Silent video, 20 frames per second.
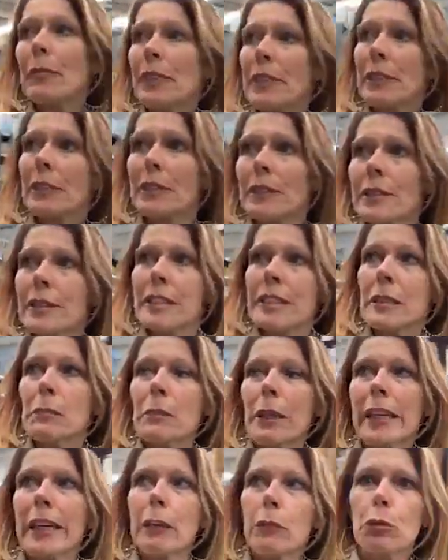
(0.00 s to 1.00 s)
This doesn't seem
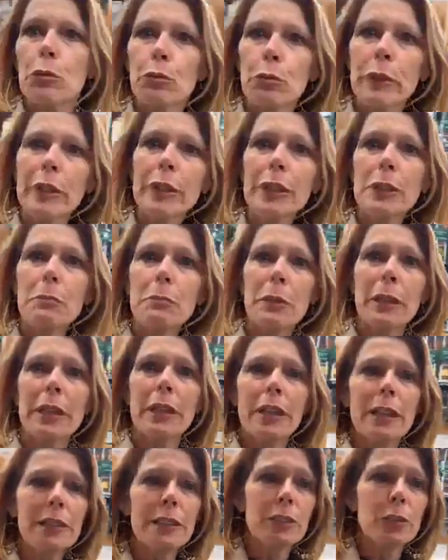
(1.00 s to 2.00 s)
like it would really be
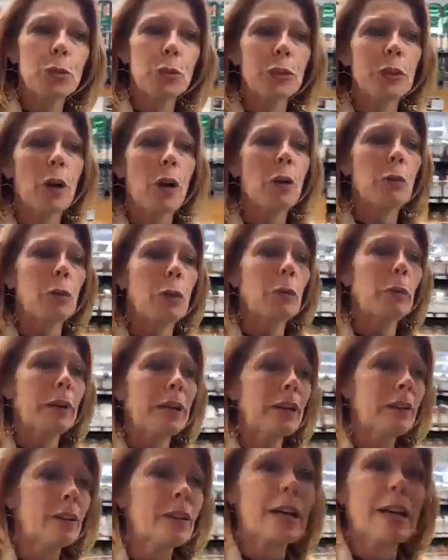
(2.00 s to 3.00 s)
a true, oh, well, wait,
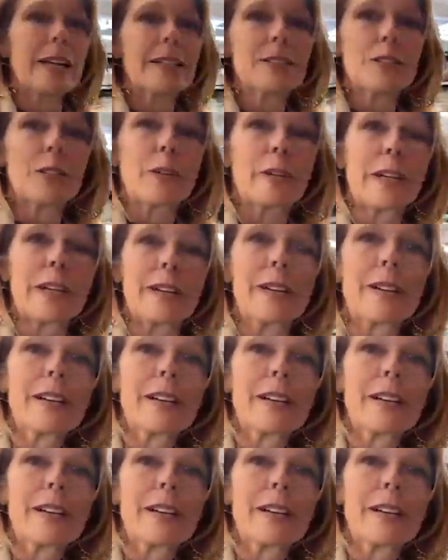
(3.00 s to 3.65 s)
okay, so here.